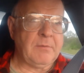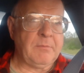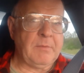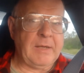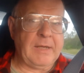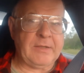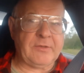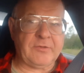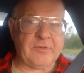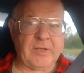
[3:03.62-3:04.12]

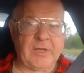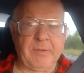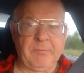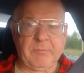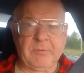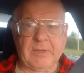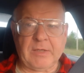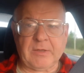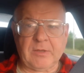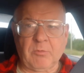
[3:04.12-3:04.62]
it
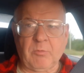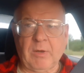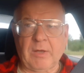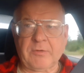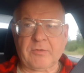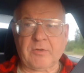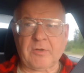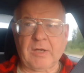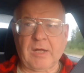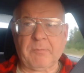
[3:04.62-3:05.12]
seemed that the
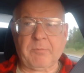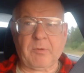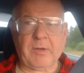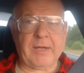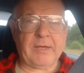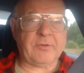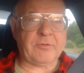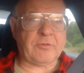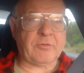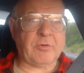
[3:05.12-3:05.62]
Western
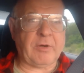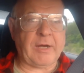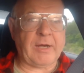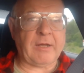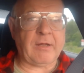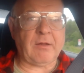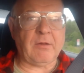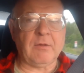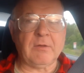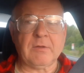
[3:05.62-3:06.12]
Uplands
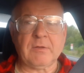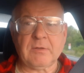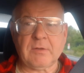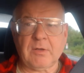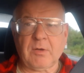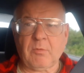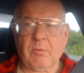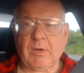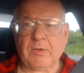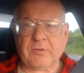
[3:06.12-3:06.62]
Trail
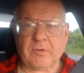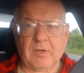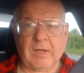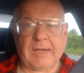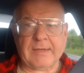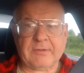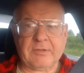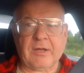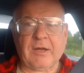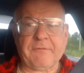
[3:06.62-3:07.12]
was a
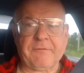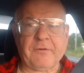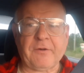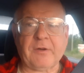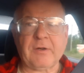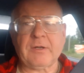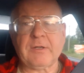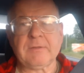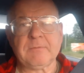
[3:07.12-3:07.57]
lot tougher